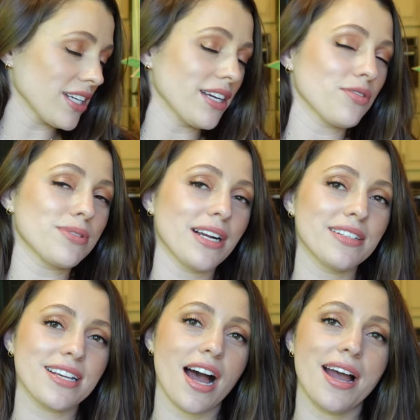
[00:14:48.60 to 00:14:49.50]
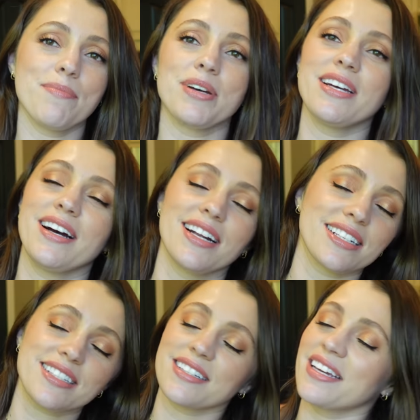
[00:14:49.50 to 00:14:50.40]
done that from time to time, but
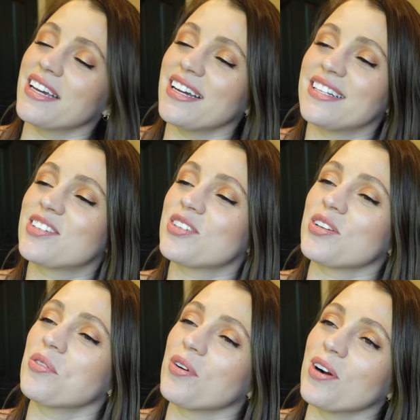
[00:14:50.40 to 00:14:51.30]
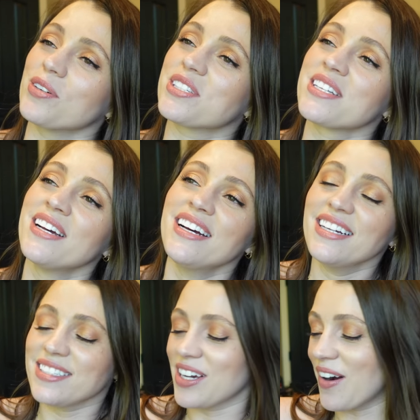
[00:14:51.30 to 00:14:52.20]
honestly, it's just so gross.
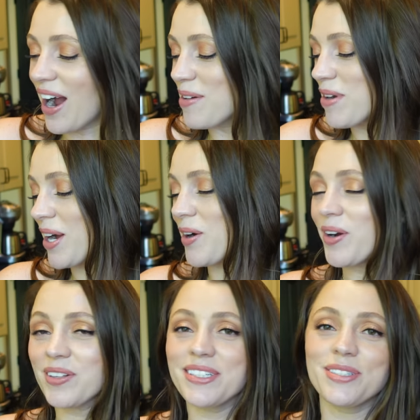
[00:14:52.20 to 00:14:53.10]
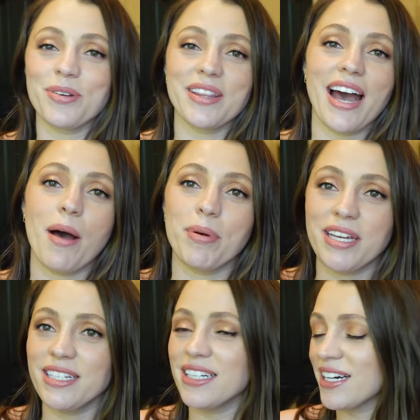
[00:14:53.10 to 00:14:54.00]
So I'm not currently doing that, but
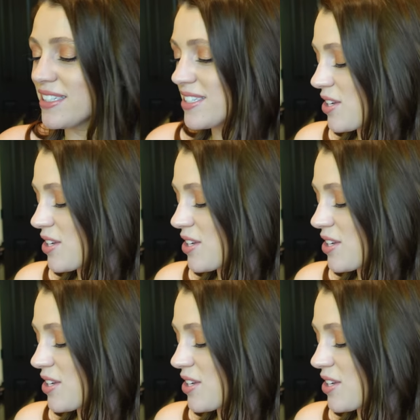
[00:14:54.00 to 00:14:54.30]
he does.